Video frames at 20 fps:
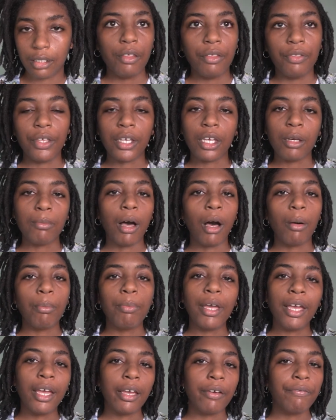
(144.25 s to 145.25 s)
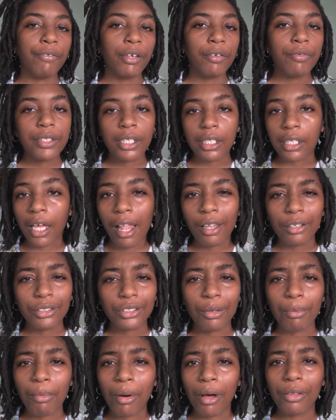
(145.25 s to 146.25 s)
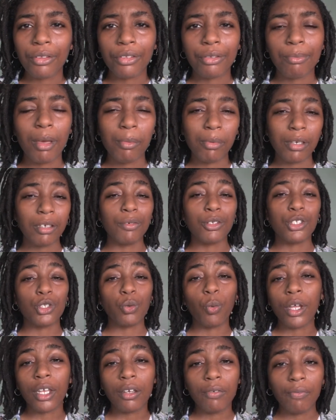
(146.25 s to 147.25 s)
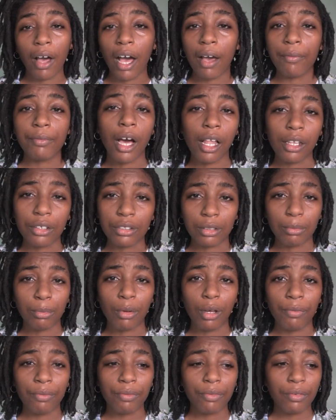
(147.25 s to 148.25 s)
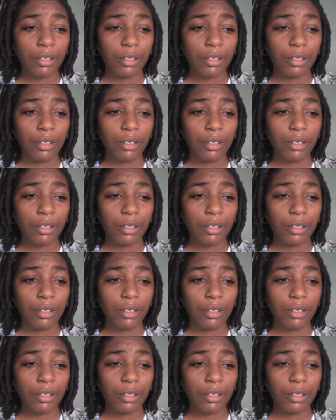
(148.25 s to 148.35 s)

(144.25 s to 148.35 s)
Think about paying $15 a month, maybe even $25 a month,